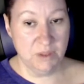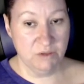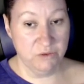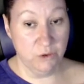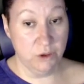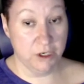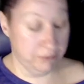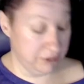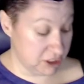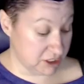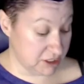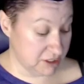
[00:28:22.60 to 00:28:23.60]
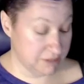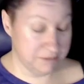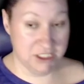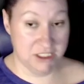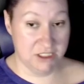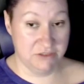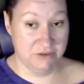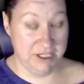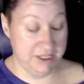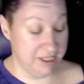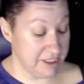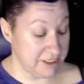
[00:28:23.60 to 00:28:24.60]
4, which is, this is
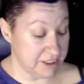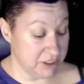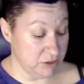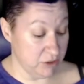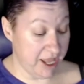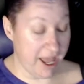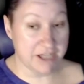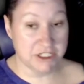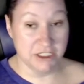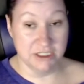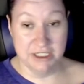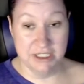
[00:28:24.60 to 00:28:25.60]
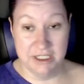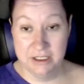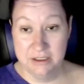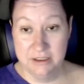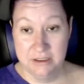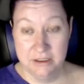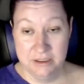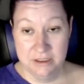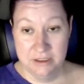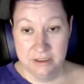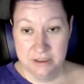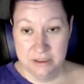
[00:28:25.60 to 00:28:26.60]
funny. This is who I actually
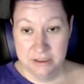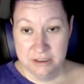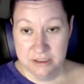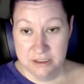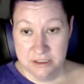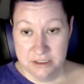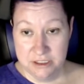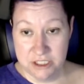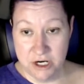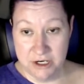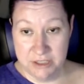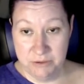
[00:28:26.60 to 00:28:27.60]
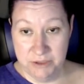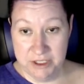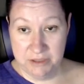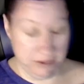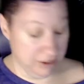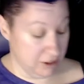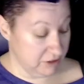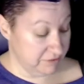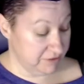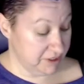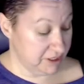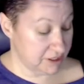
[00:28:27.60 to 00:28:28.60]
started with all
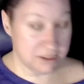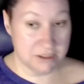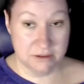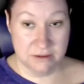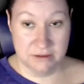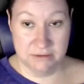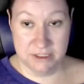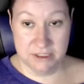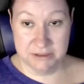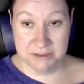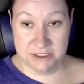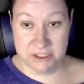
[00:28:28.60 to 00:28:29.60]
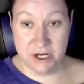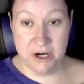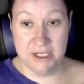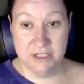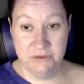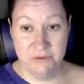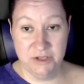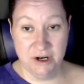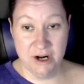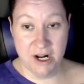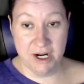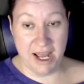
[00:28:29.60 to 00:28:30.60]
of this. When I was starting to
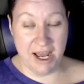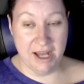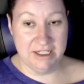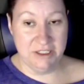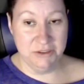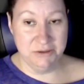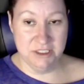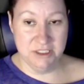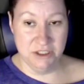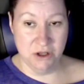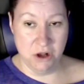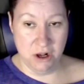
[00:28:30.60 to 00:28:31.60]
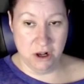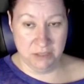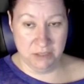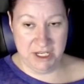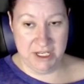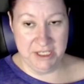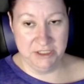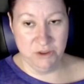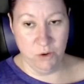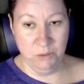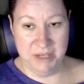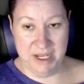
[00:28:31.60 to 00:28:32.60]
figure out how to use the dog, Pete
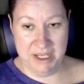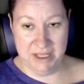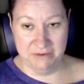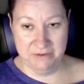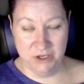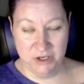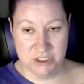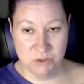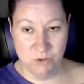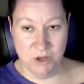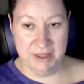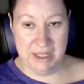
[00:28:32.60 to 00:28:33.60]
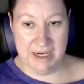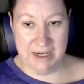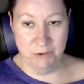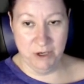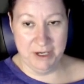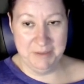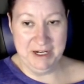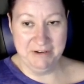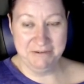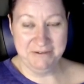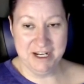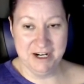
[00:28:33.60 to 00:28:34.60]
told me the first one that he wanted me to
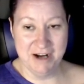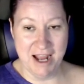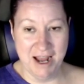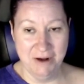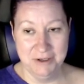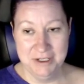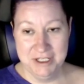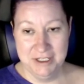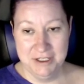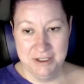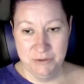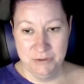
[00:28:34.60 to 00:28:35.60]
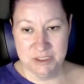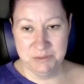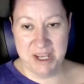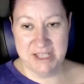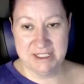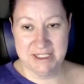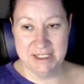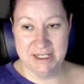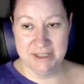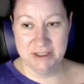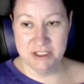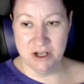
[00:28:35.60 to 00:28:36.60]
figure out was basically
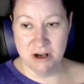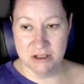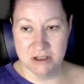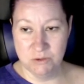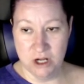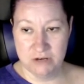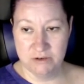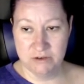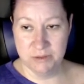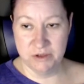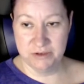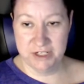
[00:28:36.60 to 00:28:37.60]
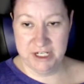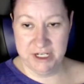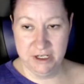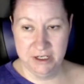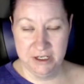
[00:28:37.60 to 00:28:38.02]
get the dog to walk from over here